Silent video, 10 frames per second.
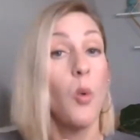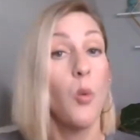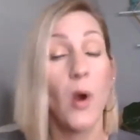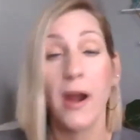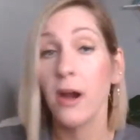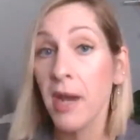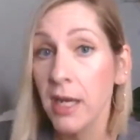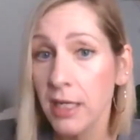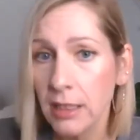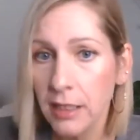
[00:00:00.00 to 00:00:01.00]
Where am I
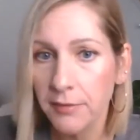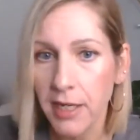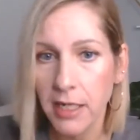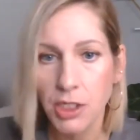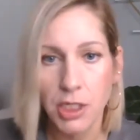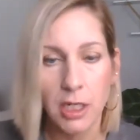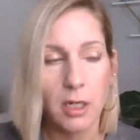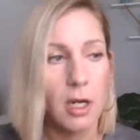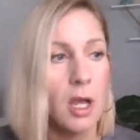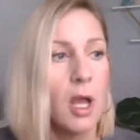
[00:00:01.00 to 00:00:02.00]
going to live next
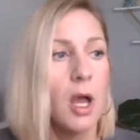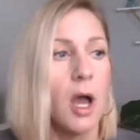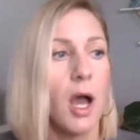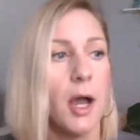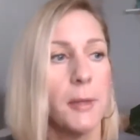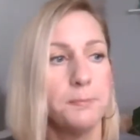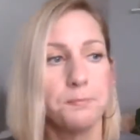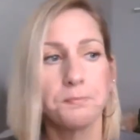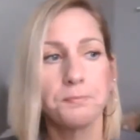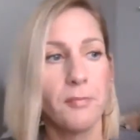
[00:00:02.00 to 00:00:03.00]
year?
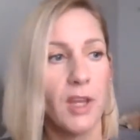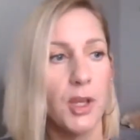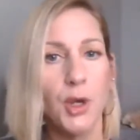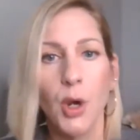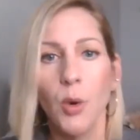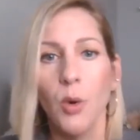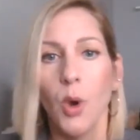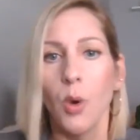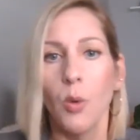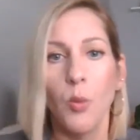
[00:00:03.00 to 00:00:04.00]
Um, you know,
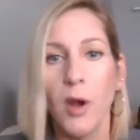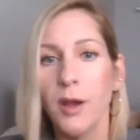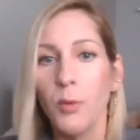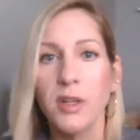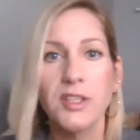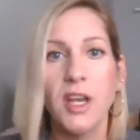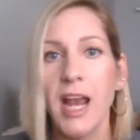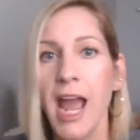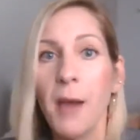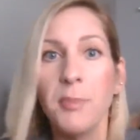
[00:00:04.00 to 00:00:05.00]
what's going
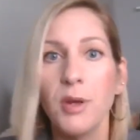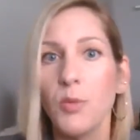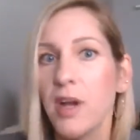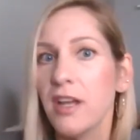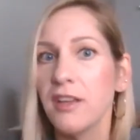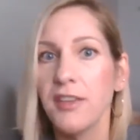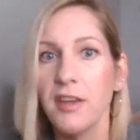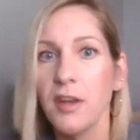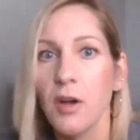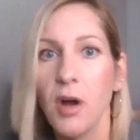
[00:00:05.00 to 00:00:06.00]
to happen with
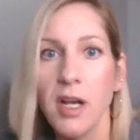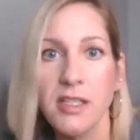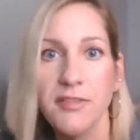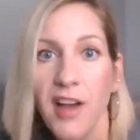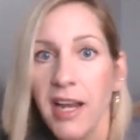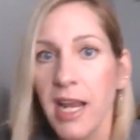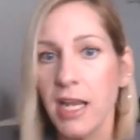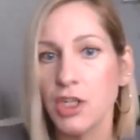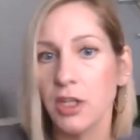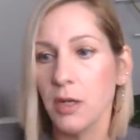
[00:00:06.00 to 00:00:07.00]
us
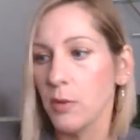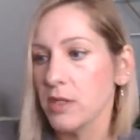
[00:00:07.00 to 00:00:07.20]
financially?